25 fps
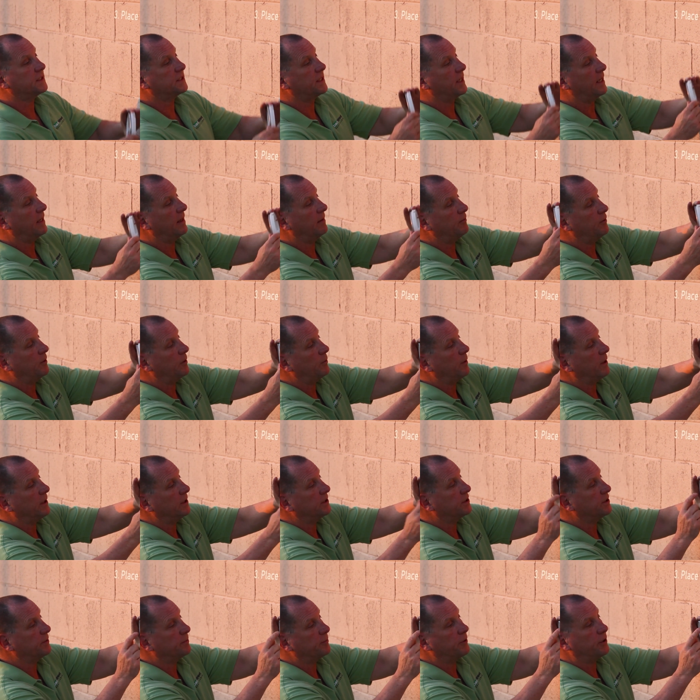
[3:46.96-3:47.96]
step, we
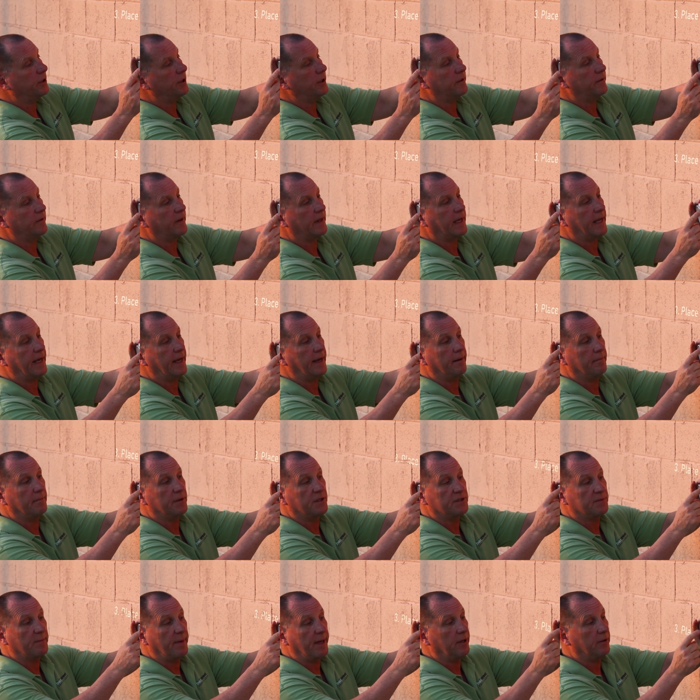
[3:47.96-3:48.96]
want to put the
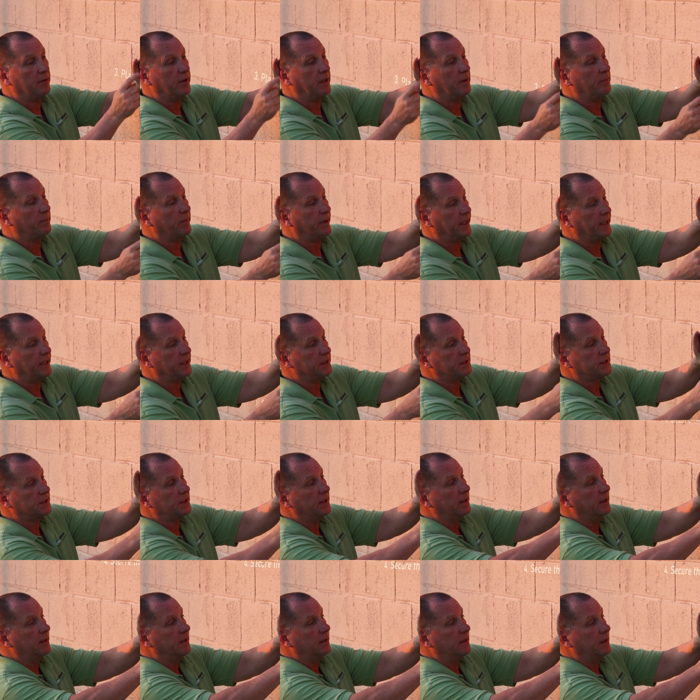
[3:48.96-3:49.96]
camera's mounting base
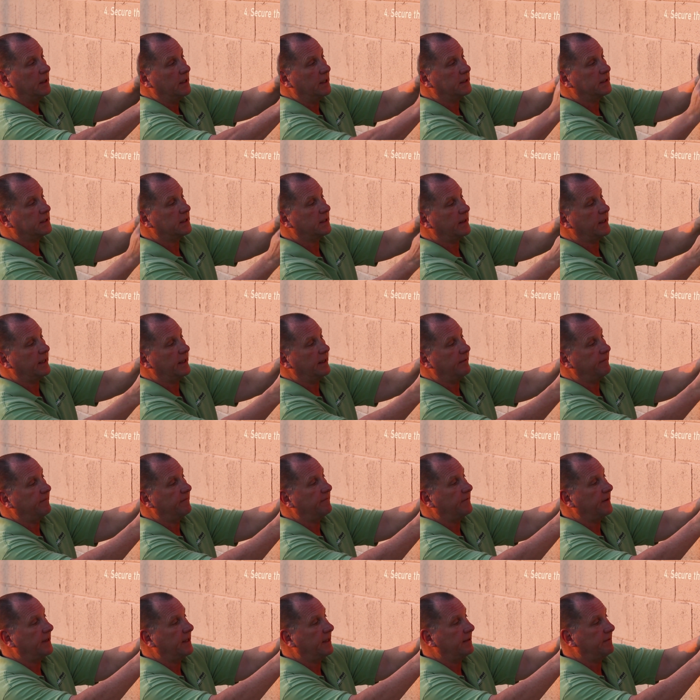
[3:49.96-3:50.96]
onto the
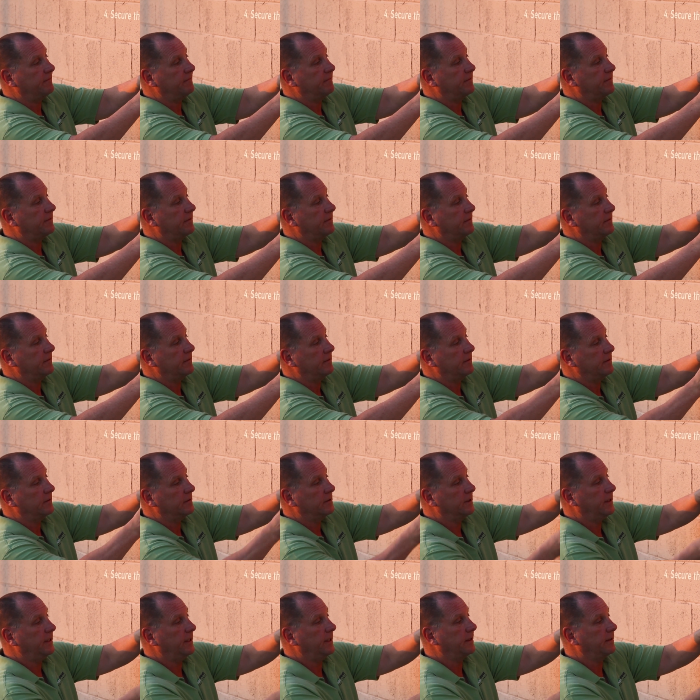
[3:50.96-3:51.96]
M5
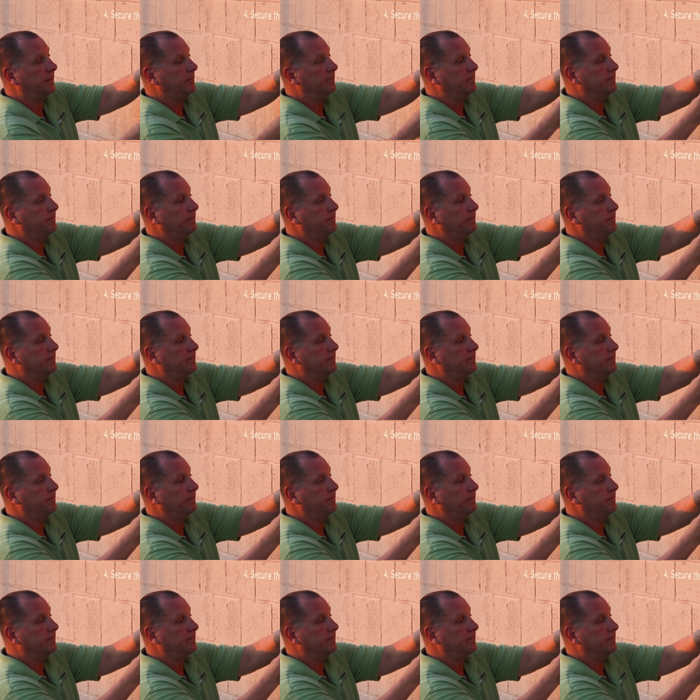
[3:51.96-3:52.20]
lid.